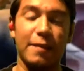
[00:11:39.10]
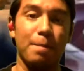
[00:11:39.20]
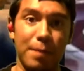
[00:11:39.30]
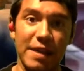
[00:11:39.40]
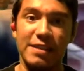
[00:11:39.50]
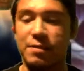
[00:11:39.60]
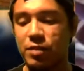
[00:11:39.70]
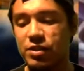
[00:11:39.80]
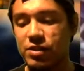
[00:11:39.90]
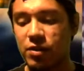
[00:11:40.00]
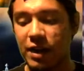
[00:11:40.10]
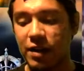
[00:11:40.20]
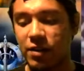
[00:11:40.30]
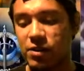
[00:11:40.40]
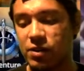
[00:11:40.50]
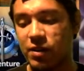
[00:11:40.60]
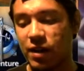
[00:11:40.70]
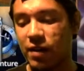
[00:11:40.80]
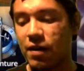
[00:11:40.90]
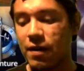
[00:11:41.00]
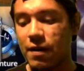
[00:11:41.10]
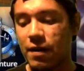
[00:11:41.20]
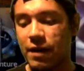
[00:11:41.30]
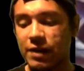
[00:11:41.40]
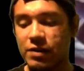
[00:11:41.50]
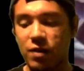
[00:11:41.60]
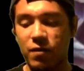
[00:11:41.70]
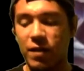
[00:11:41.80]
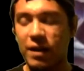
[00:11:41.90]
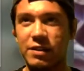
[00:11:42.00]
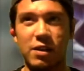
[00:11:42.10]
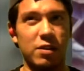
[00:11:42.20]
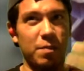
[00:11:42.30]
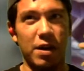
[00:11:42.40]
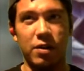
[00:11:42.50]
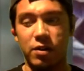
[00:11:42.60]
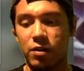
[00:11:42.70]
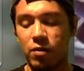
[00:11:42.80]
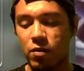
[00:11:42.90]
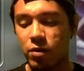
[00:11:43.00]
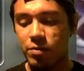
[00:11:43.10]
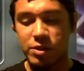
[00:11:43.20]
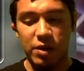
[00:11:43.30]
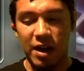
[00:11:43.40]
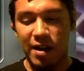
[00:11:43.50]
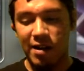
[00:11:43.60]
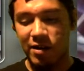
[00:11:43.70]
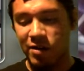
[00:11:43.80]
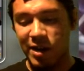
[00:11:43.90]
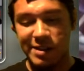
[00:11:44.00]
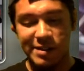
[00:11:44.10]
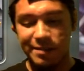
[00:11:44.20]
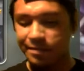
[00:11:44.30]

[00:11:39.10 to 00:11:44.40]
the best, but she's okay to use her there. Okay, so I feel talked about her orbs. Crest,